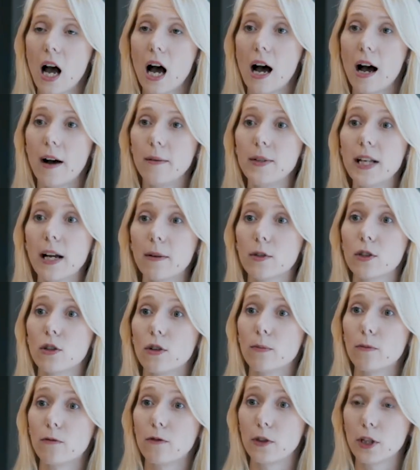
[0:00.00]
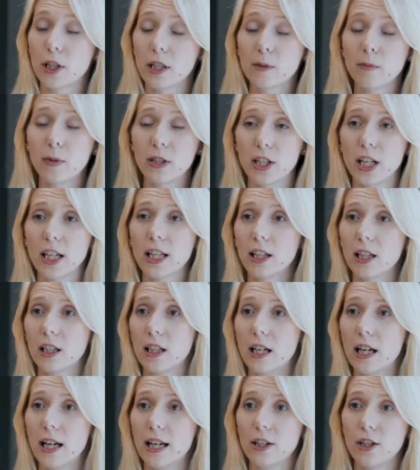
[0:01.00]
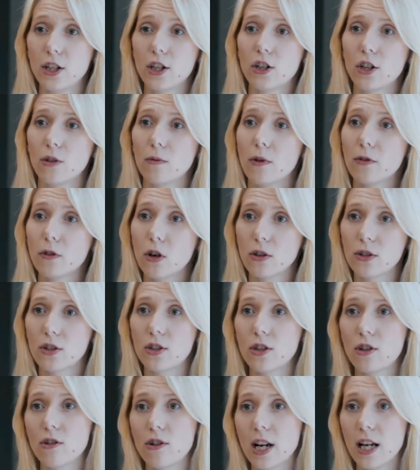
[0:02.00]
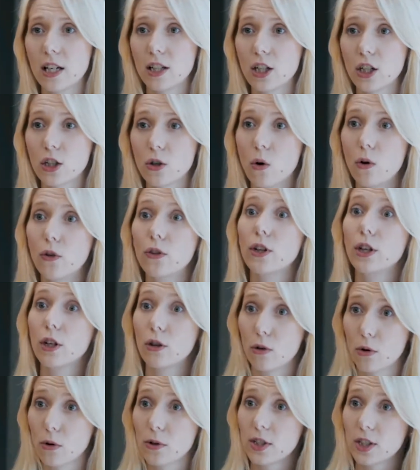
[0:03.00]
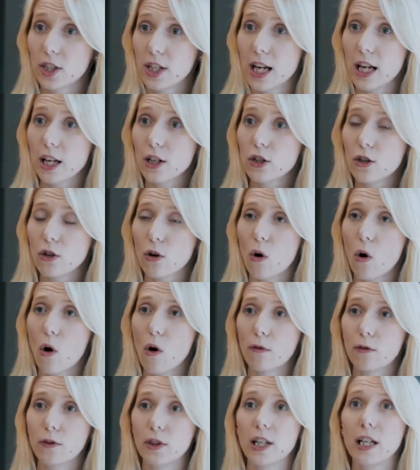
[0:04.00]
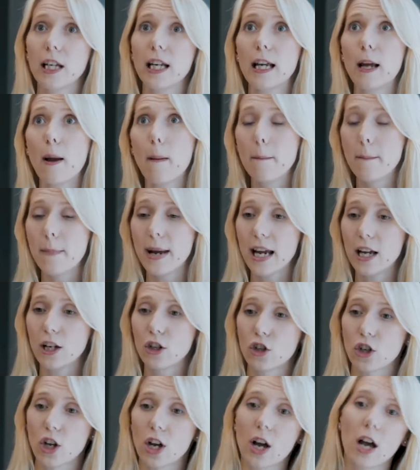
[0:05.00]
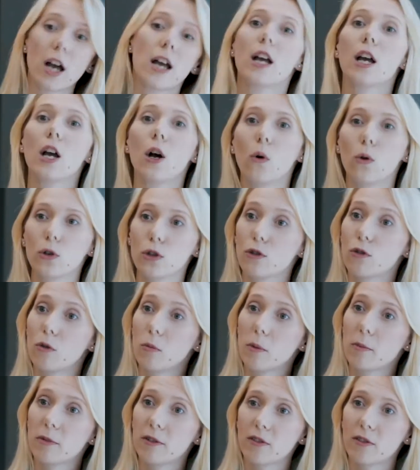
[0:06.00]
Uh, yeah, so for this particular edition, we've concentrated on the growth stage of the major auto-enrolment